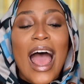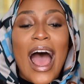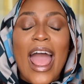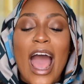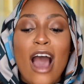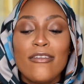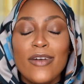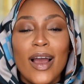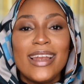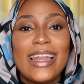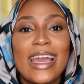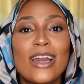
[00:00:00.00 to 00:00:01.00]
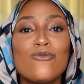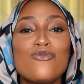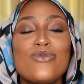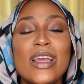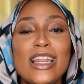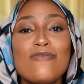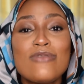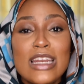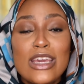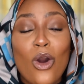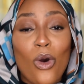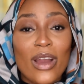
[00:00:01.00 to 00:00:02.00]
I have like really,
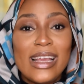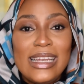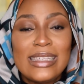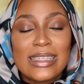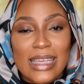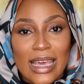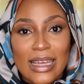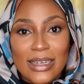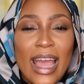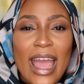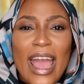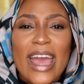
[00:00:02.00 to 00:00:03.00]
really oily skin,